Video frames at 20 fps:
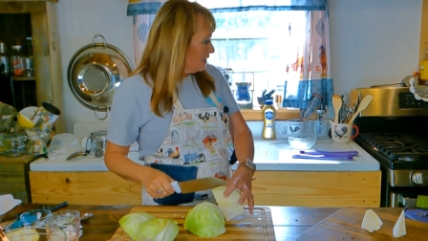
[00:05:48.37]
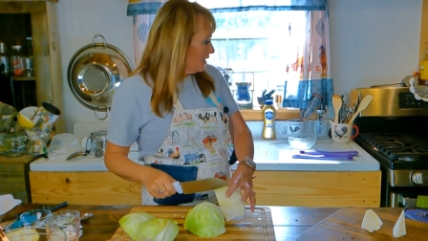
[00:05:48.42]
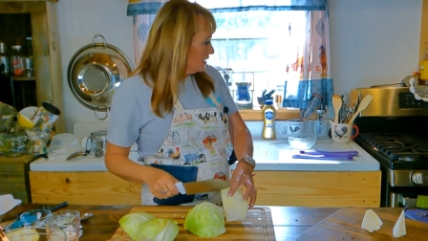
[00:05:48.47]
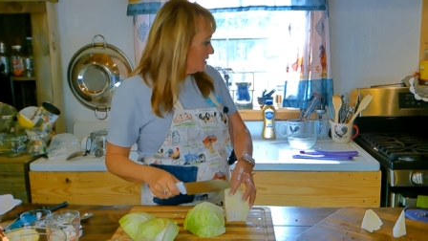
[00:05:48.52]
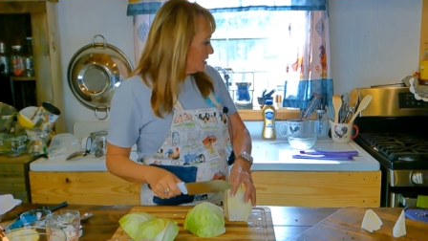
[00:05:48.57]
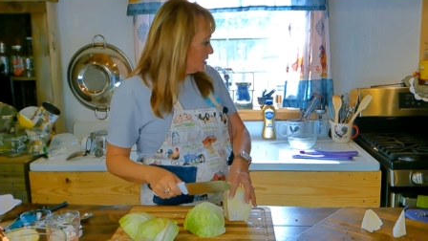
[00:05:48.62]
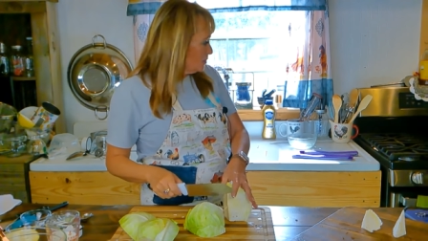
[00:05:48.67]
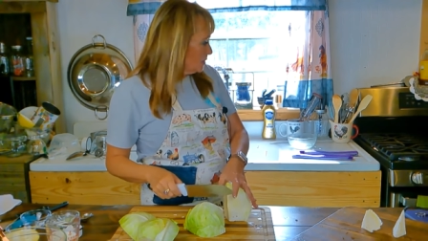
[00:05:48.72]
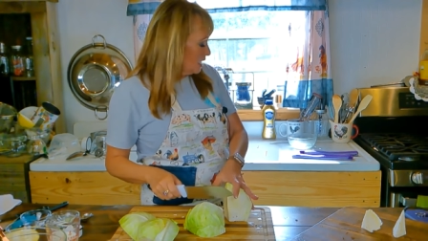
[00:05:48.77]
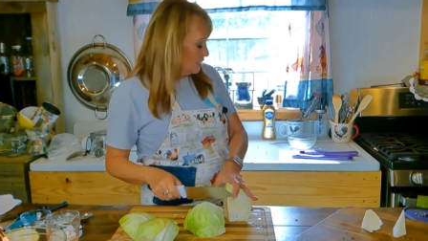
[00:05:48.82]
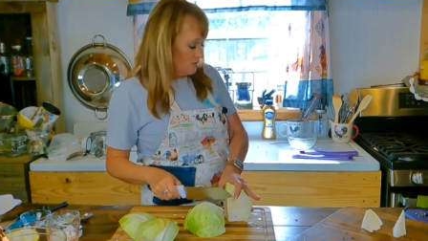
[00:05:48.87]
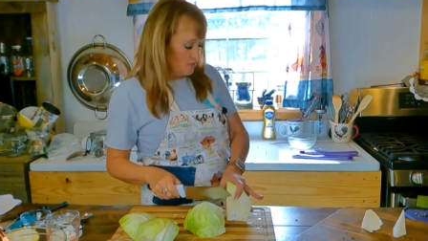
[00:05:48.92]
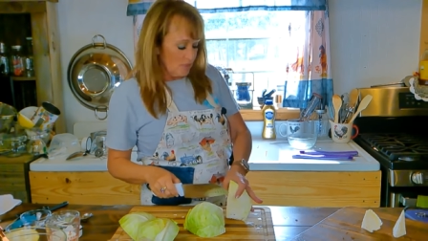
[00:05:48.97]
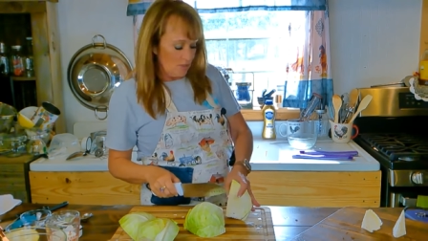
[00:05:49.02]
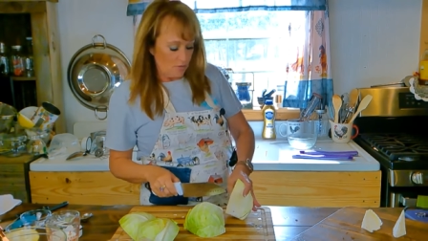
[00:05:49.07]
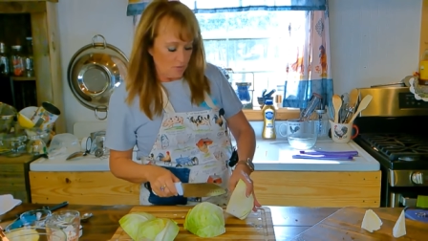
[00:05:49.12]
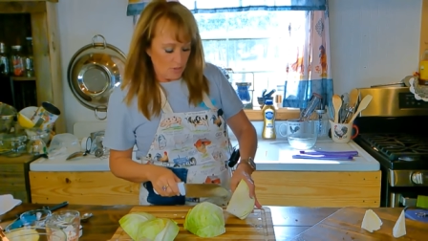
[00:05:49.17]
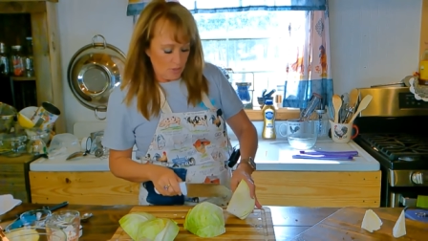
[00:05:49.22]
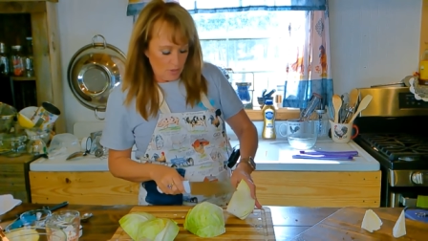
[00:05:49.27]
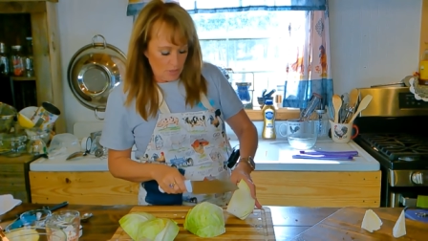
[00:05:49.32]
They smell
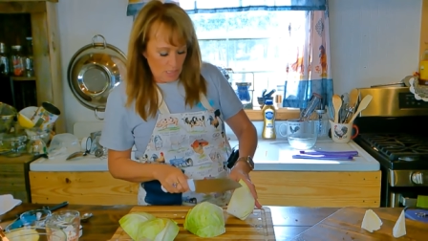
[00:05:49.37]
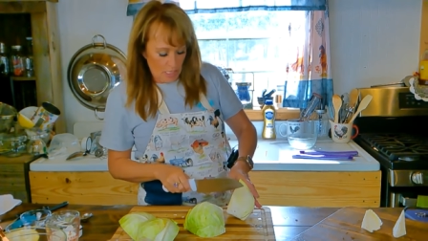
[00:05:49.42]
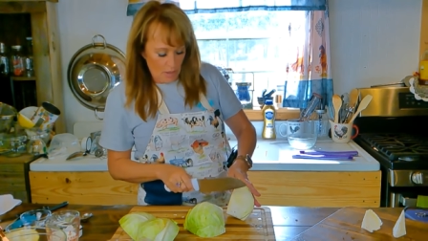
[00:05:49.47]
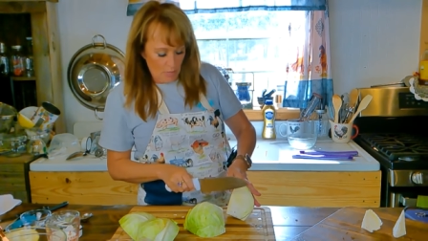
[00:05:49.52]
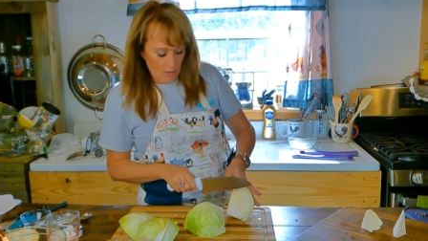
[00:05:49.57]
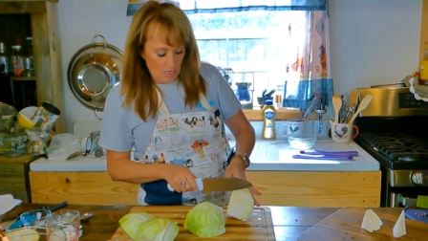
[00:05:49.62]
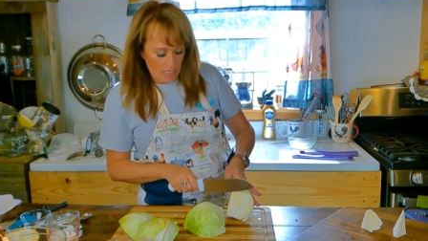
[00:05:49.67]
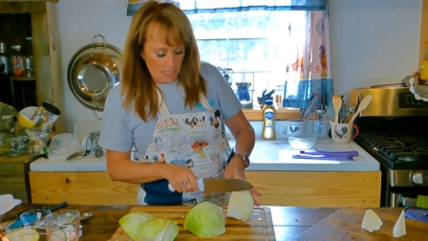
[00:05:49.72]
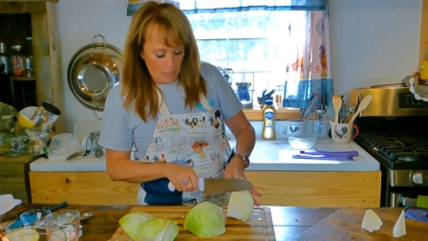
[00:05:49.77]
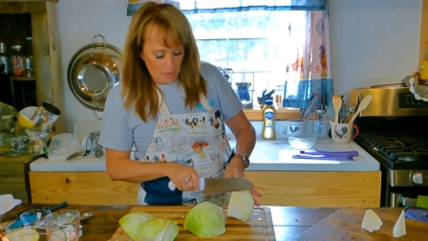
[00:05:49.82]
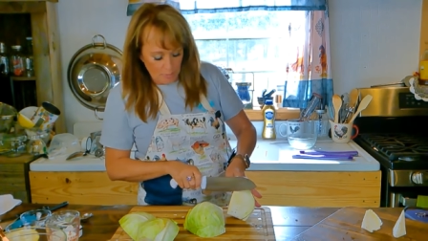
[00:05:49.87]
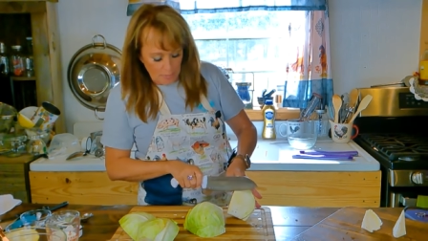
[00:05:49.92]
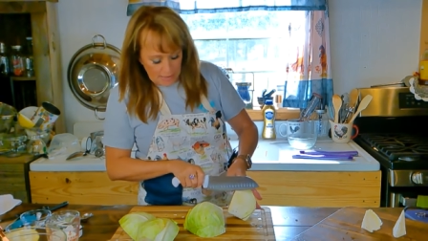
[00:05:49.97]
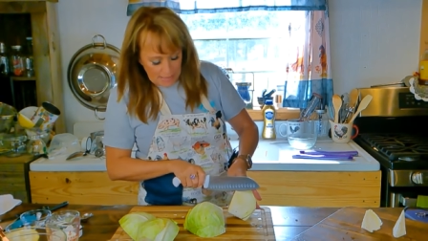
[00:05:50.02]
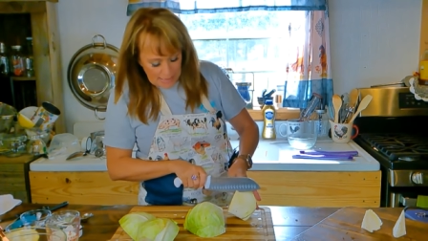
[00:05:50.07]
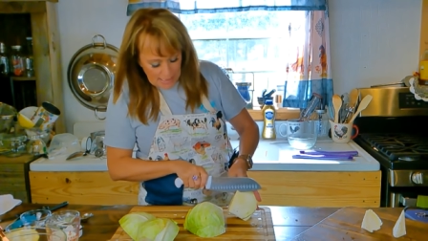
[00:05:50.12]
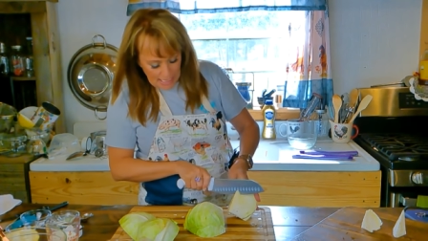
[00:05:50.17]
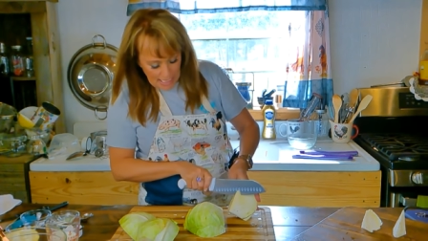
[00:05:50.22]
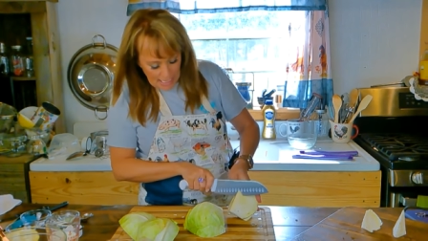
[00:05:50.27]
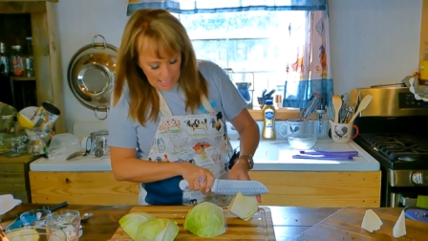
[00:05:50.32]
so good. Oh, I hear
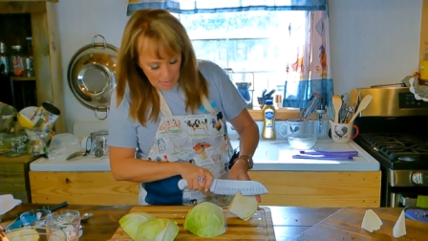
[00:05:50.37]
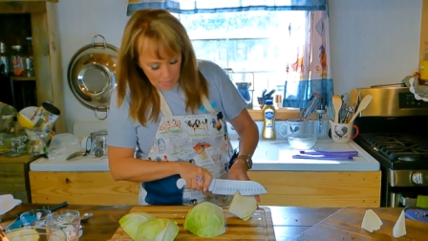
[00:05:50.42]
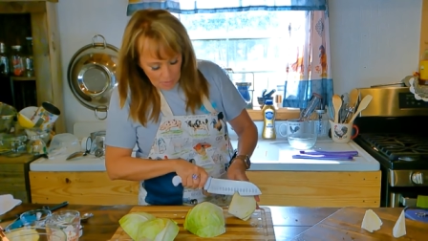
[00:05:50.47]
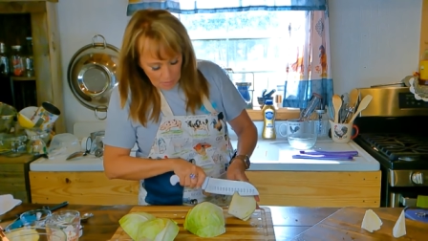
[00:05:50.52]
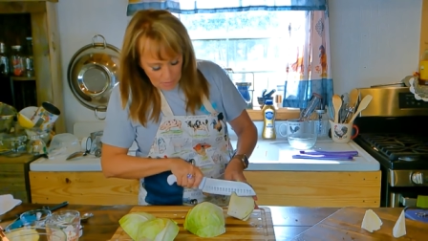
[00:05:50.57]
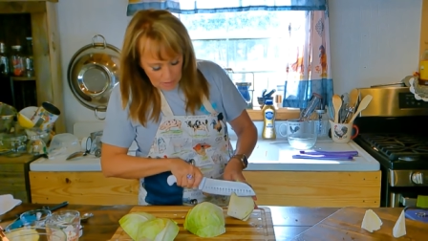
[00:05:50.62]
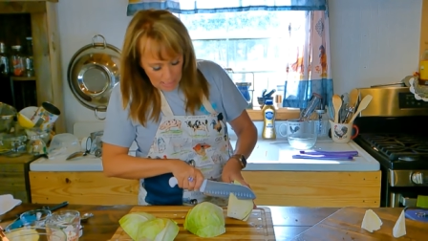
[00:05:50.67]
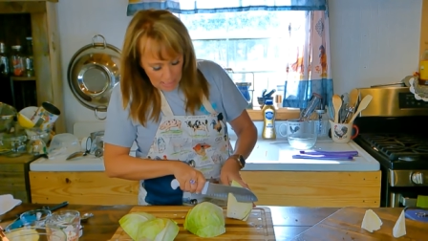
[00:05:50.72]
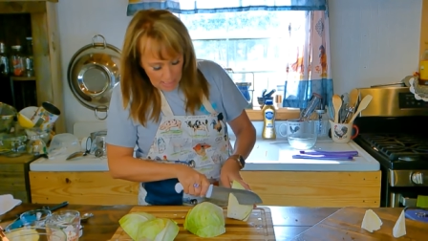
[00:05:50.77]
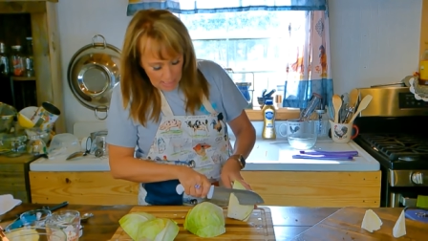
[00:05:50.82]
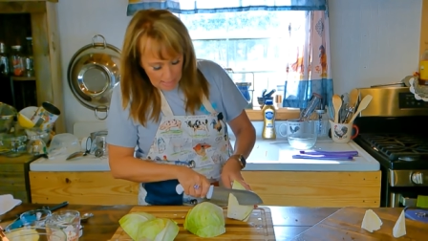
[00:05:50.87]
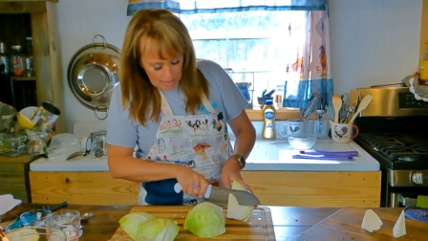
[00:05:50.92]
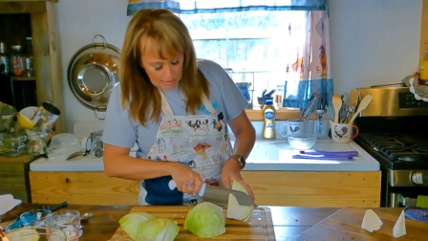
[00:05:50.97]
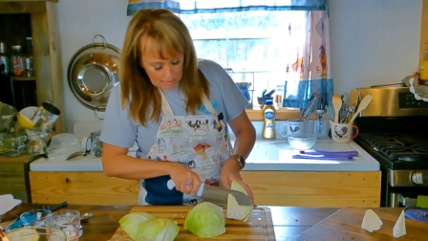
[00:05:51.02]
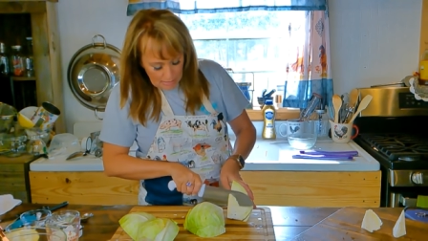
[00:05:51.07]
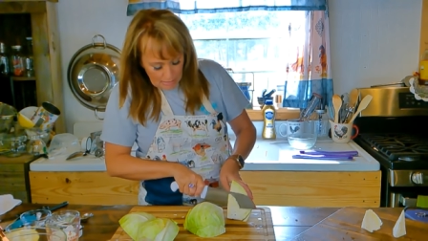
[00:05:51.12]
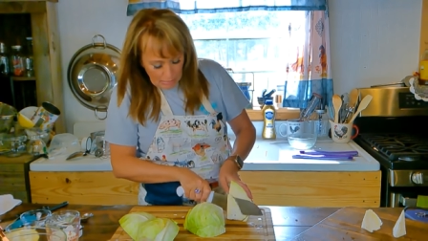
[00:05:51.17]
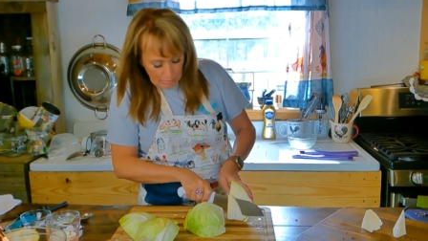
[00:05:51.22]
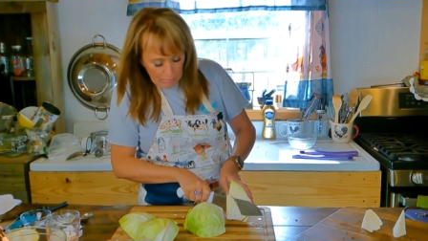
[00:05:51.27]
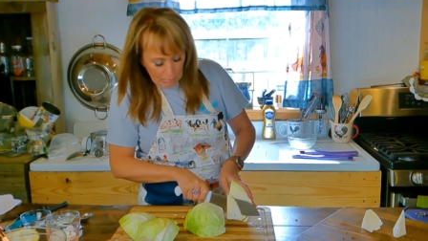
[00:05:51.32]
my timer,
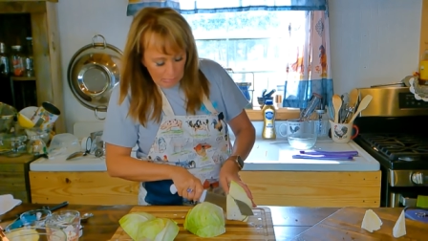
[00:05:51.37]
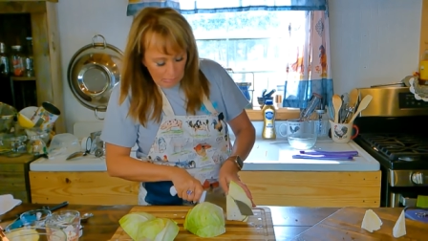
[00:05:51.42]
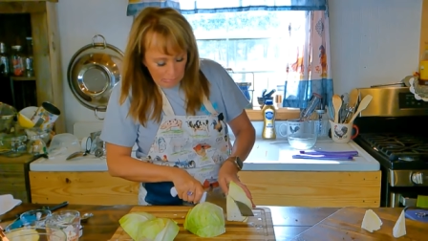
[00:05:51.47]
guys.